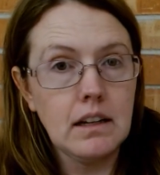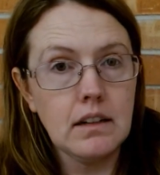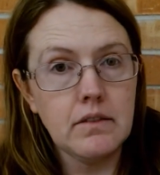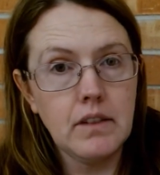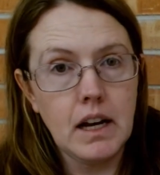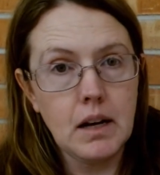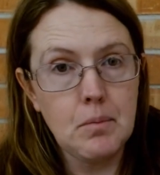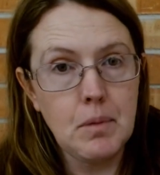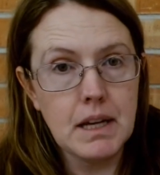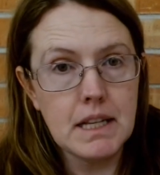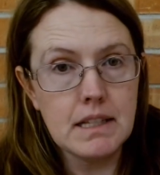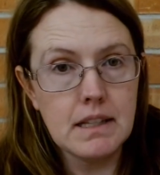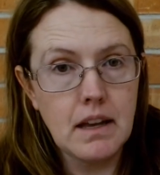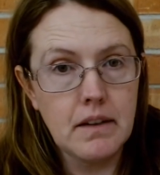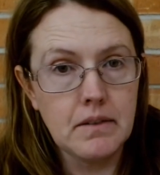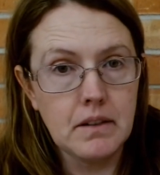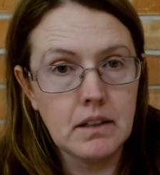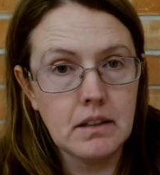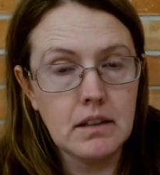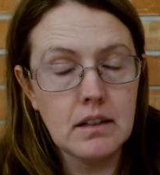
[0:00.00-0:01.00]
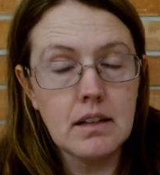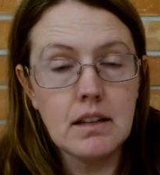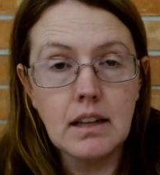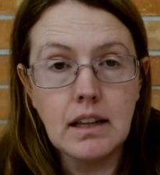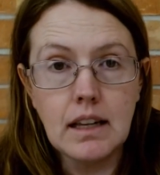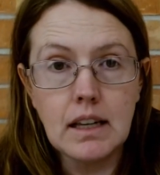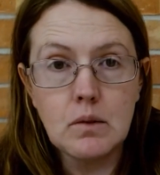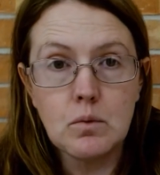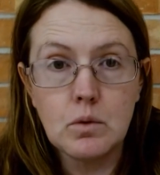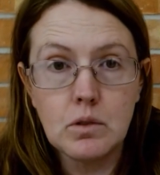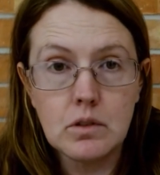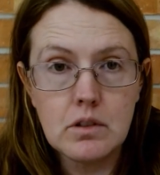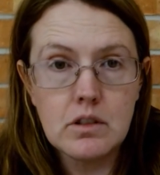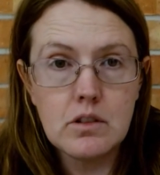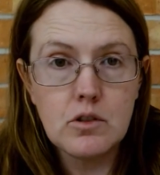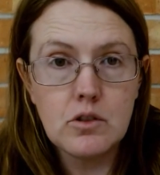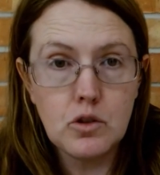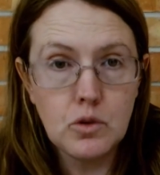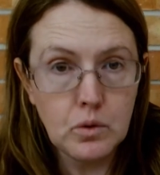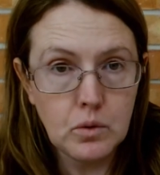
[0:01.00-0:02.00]
divided by 7 equals
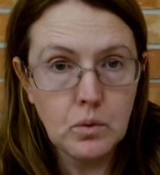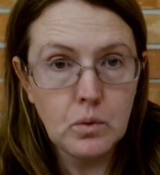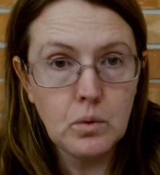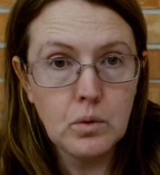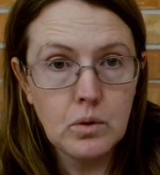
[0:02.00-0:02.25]
2.